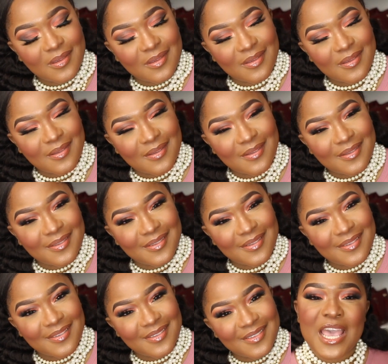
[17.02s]
recreate
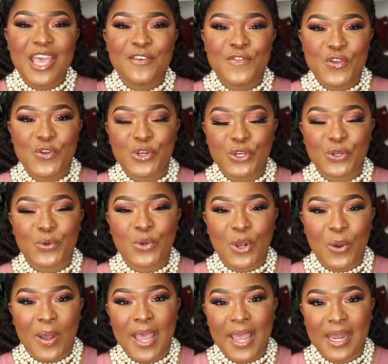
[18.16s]
it. If you do,
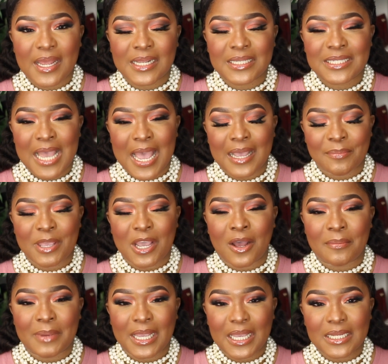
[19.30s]
go ahead and tag me
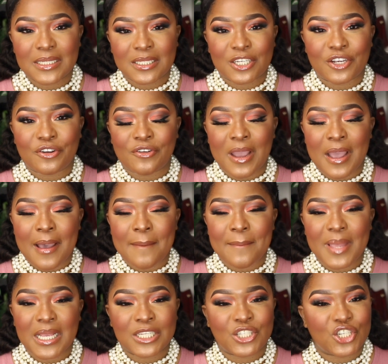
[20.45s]
on my
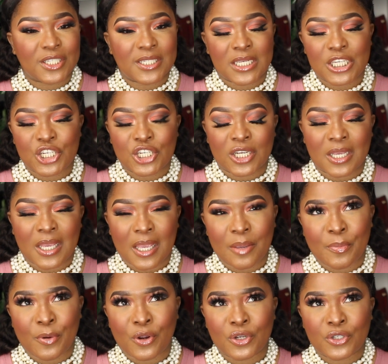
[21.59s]
Instagram. It's just Keisha
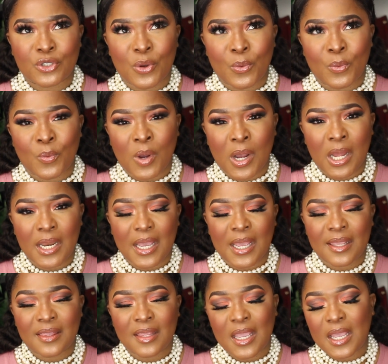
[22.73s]
Capers one,
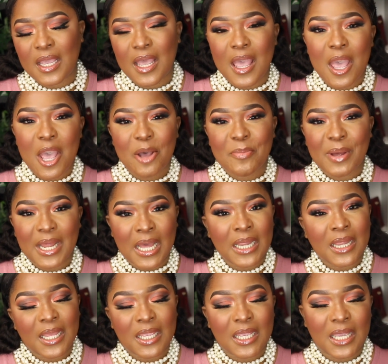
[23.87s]
I think, but
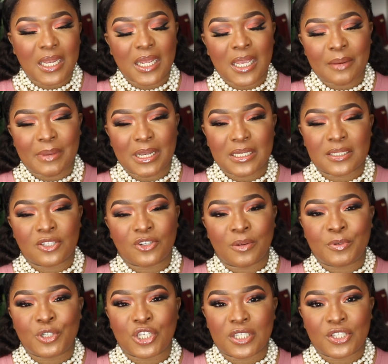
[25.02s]
I'll link it in my
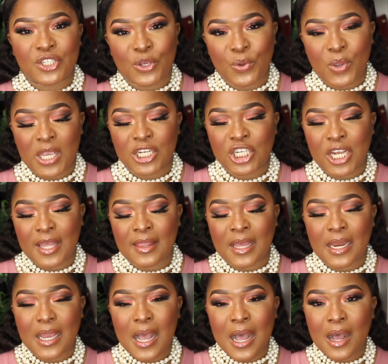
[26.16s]
description so you can check
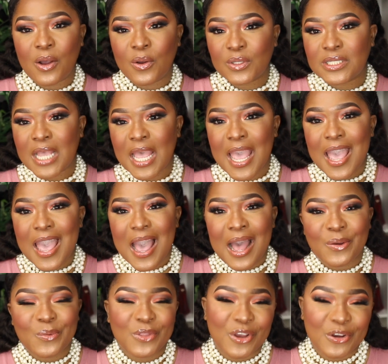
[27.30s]
that out.
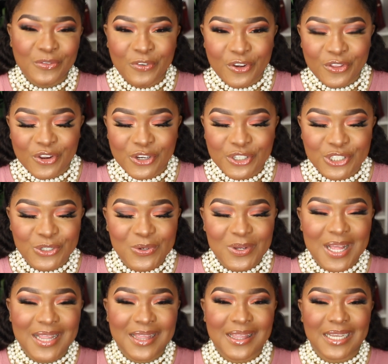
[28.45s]
And without further
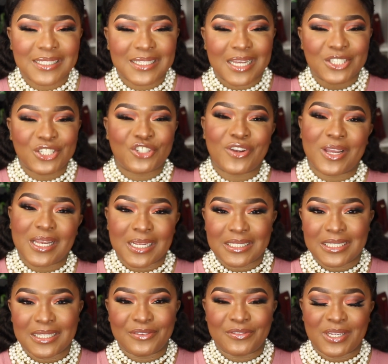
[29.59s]
ado, let's get straight
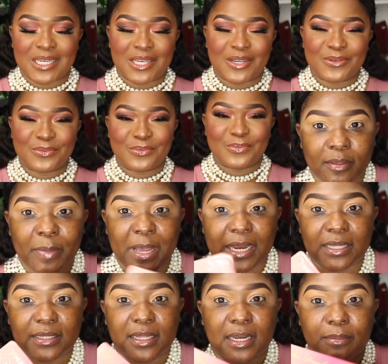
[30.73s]
into the video. The
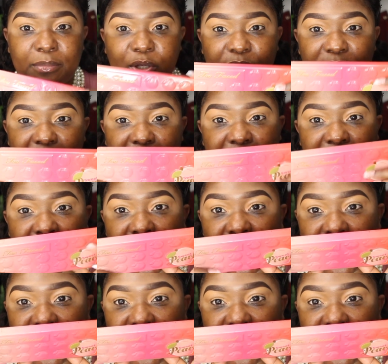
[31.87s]
palette that I'm using today